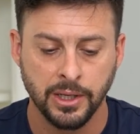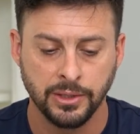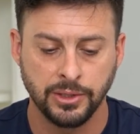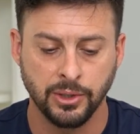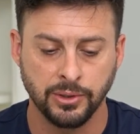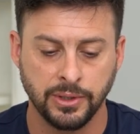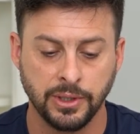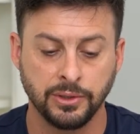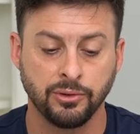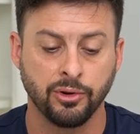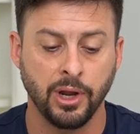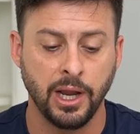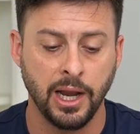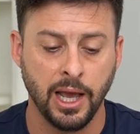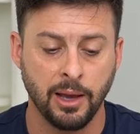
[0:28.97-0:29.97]
So it says
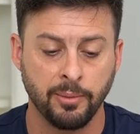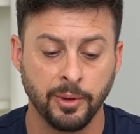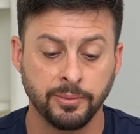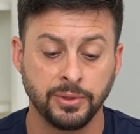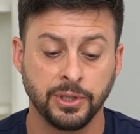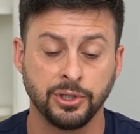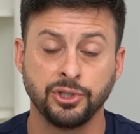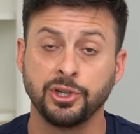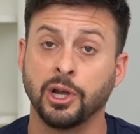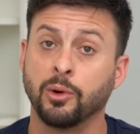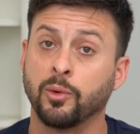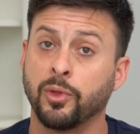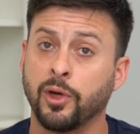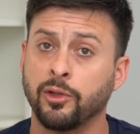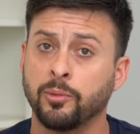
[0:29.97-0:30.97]
create albums to
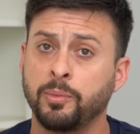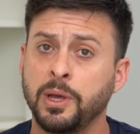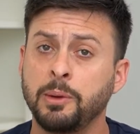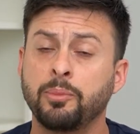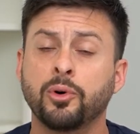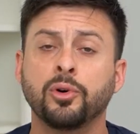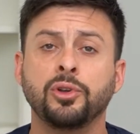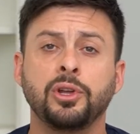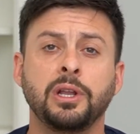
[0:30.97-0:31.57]
share with other people.